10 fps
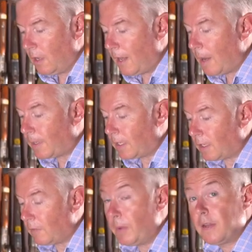An
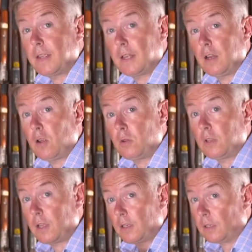absence of pitting in an
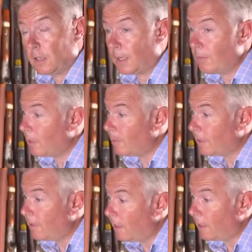older gun can
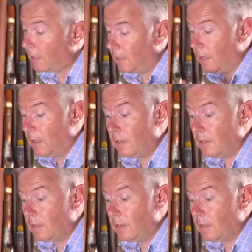sometimes tell us